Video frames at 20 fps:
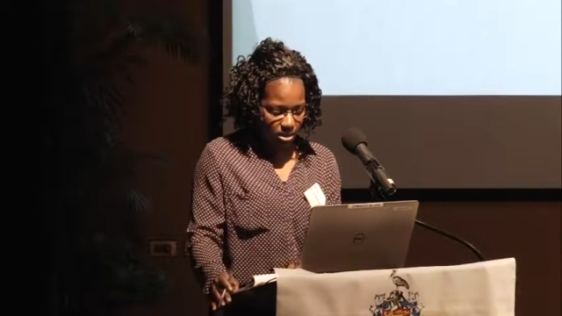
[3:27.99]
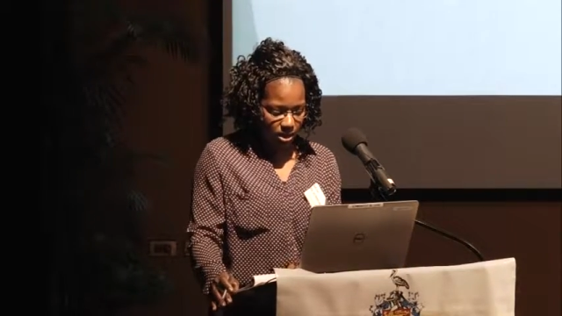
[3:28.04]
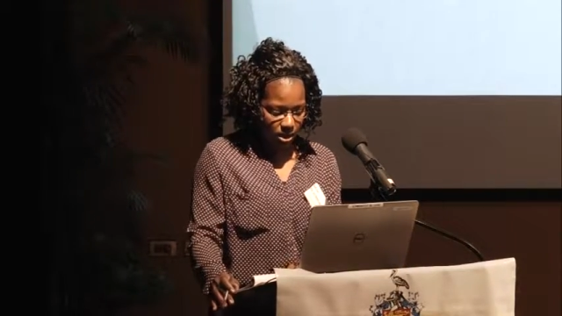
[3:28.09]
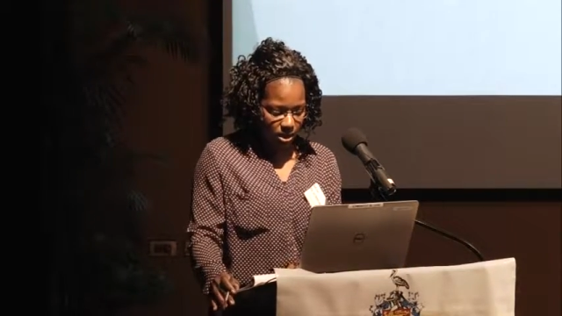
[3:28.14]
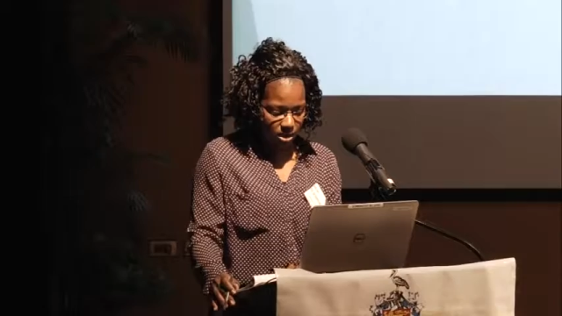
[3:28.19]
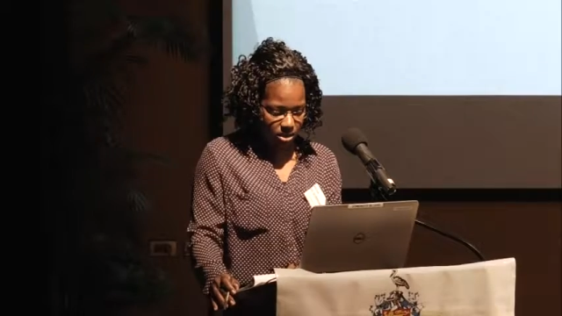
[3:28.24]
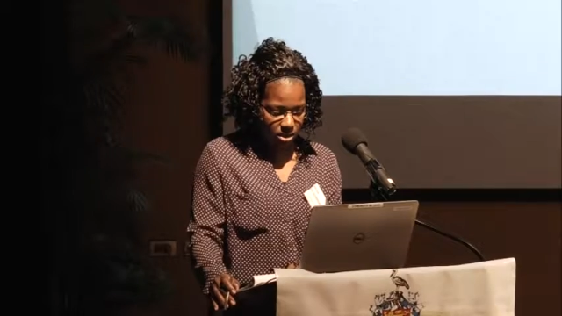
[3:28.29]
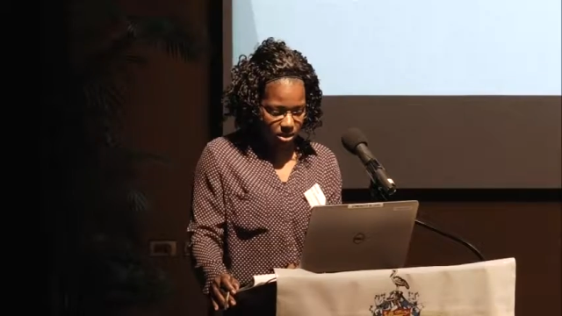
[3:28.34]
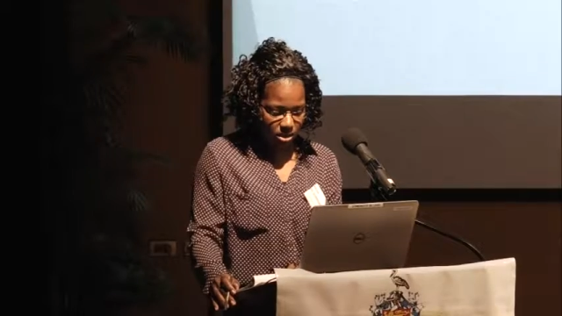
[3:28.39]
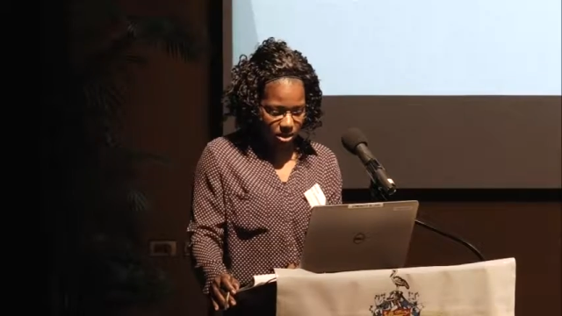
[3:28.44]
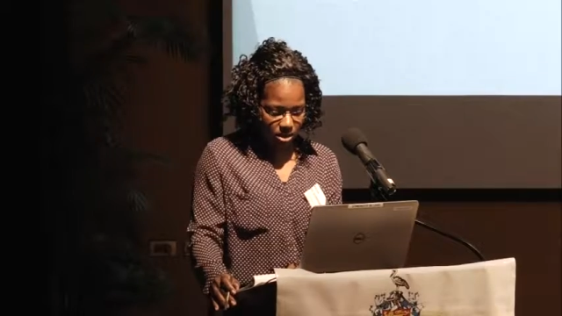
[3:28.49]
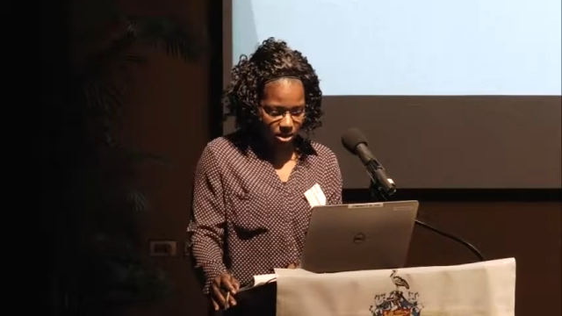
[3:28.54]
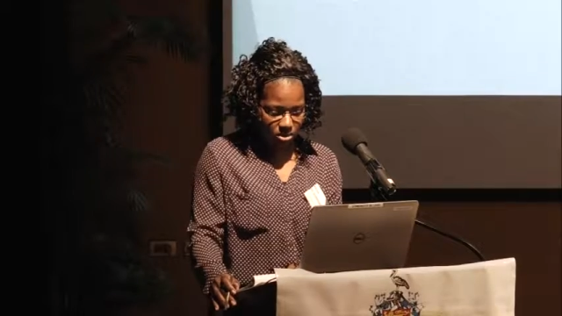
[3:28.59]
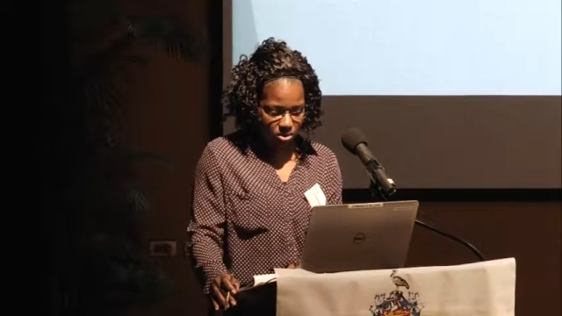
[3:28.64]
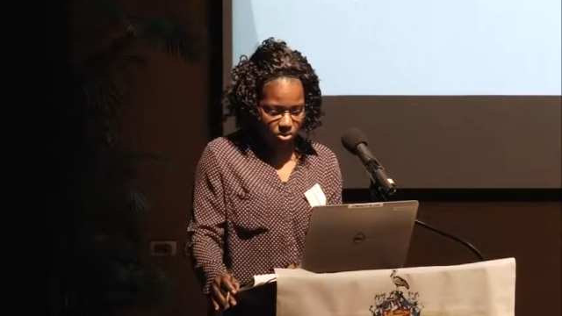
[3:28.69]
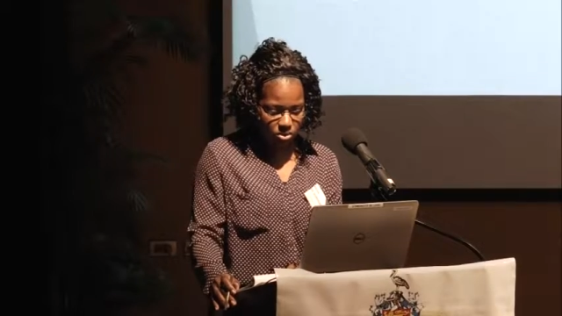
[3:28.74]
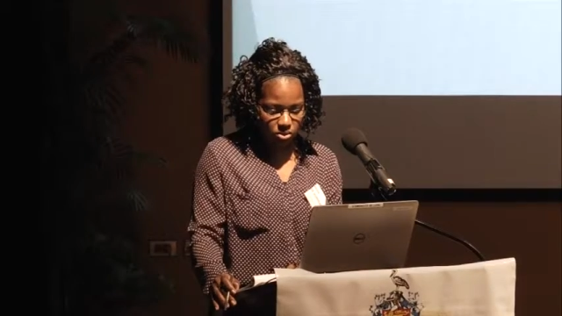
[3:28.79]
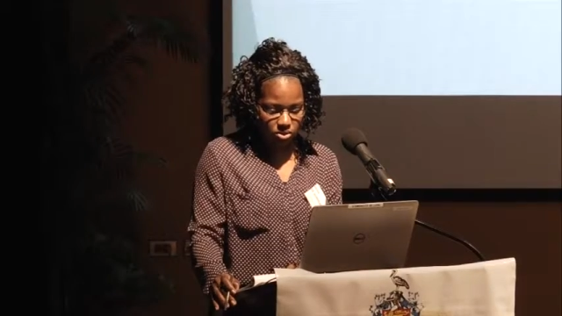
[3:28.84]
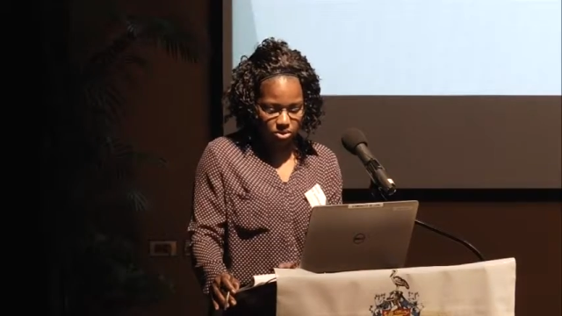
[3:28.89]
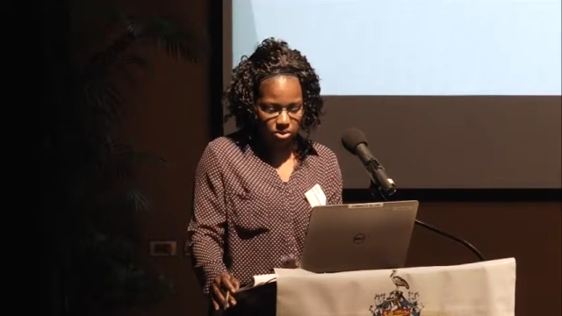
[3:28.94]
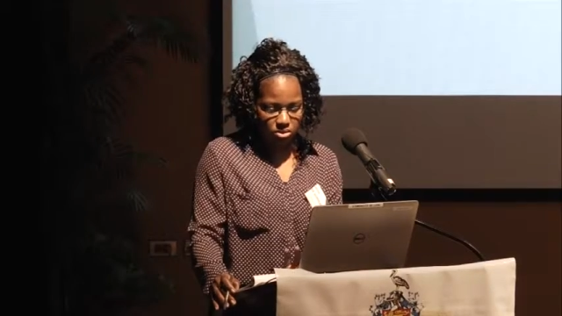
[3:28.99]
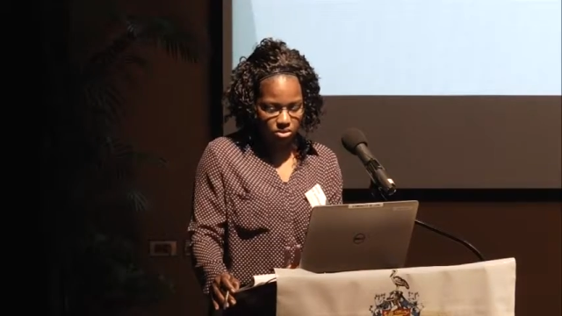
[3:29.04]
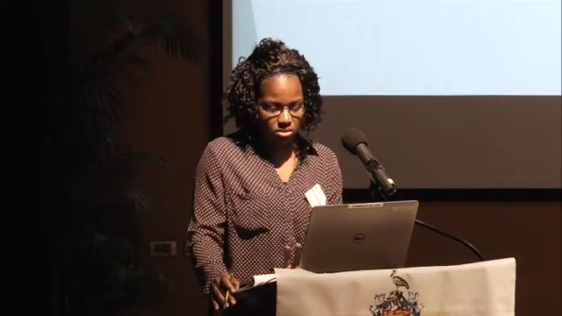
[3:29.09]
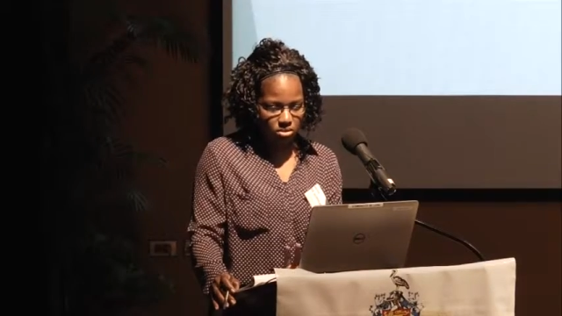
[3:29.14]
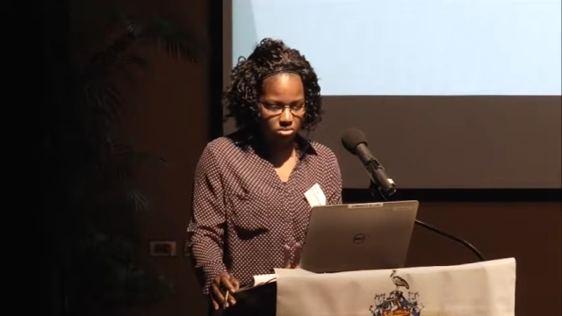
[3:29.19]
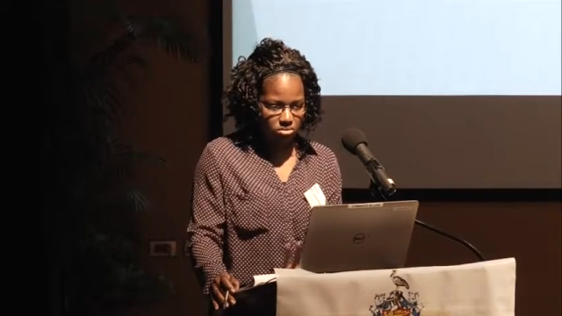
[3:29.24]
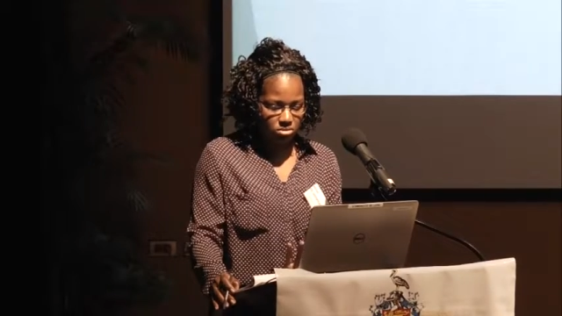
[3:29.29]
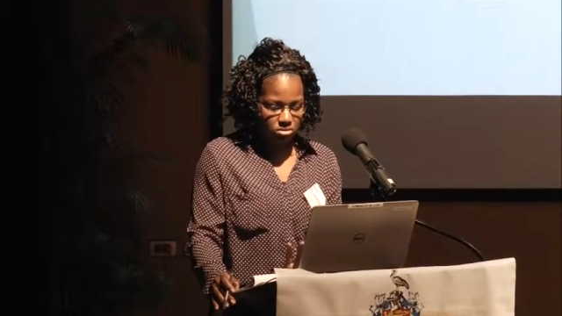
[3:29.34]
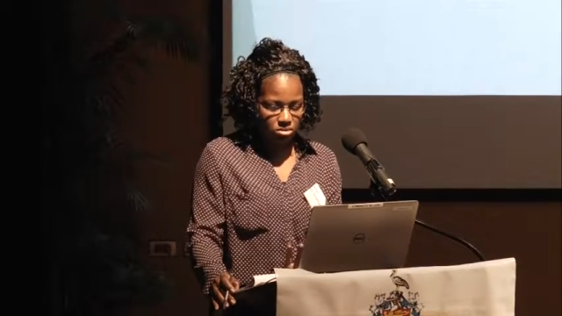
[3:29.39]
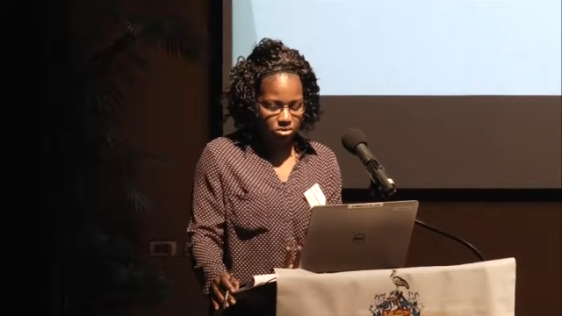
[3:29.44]
and the
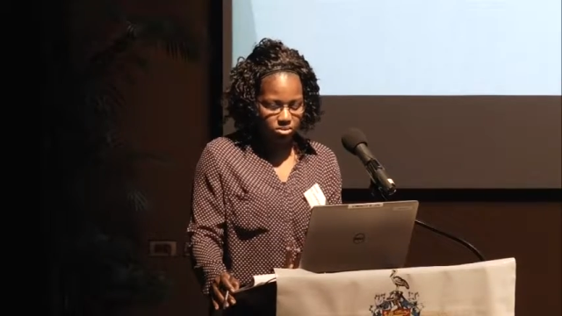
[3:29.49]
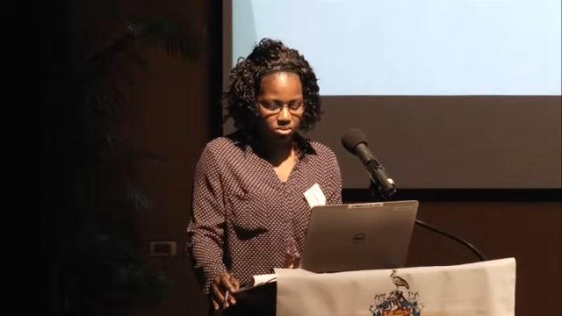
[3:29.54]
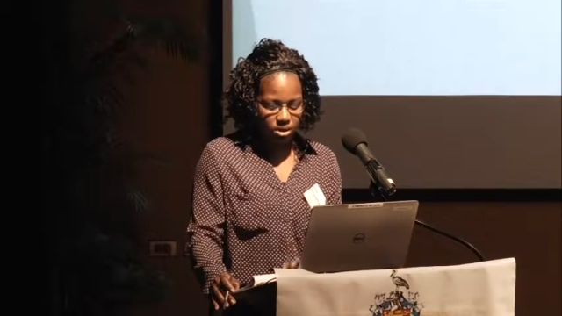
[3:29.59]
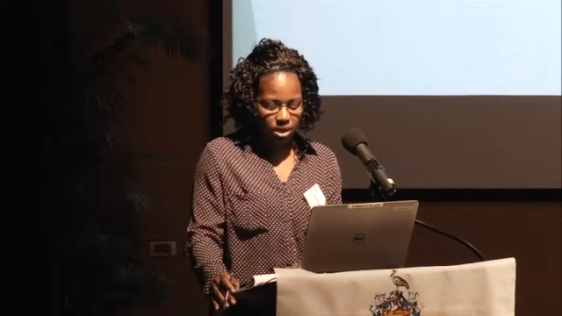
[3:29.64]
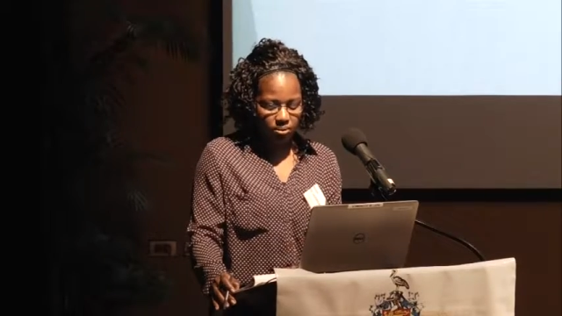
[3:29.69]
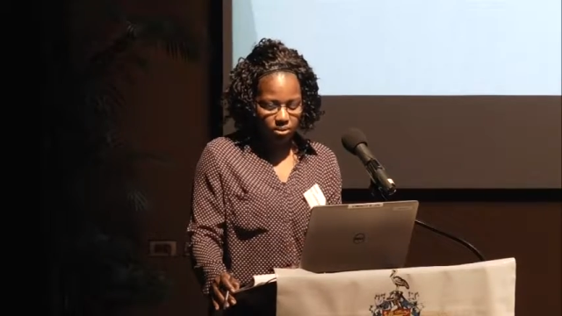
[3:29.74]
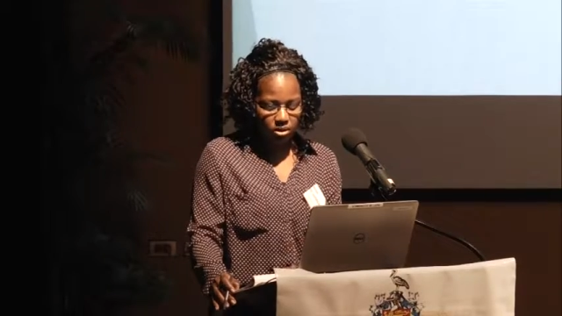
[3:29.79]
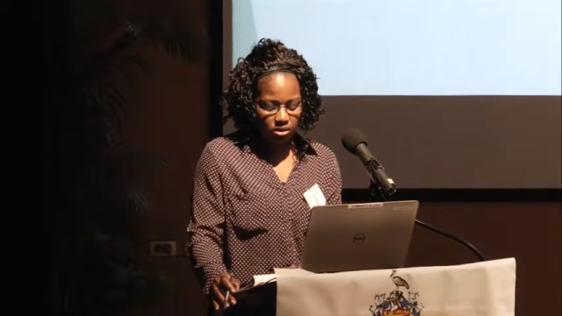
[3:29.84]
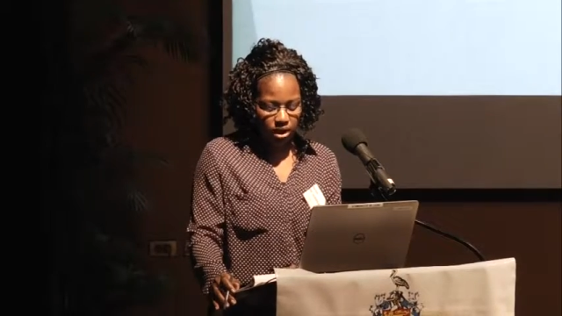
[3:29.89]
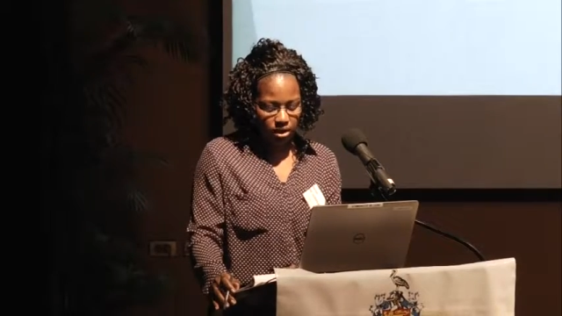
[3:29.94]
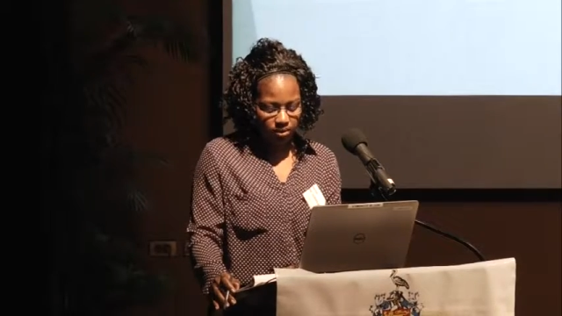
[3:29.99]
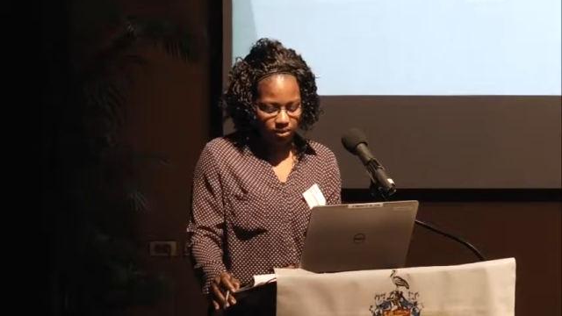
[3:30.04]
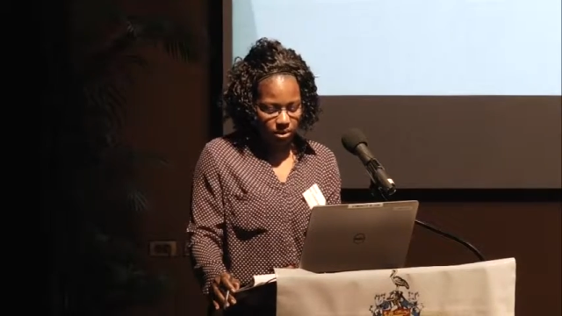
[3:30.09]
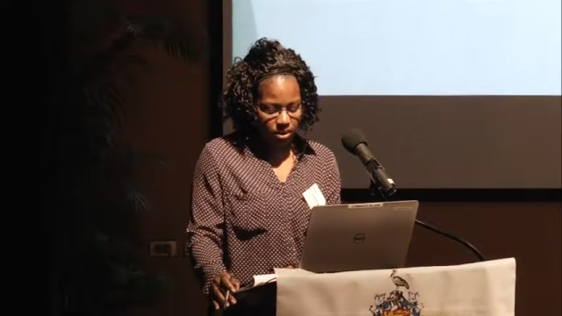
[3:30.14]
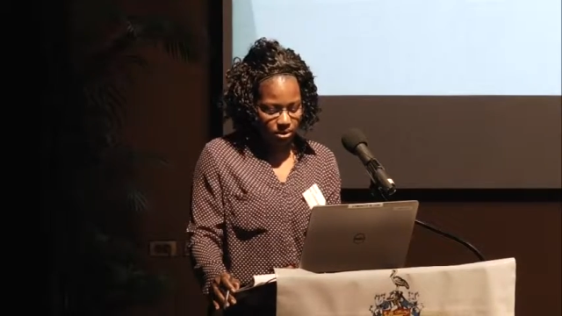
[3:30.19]
socio-demographic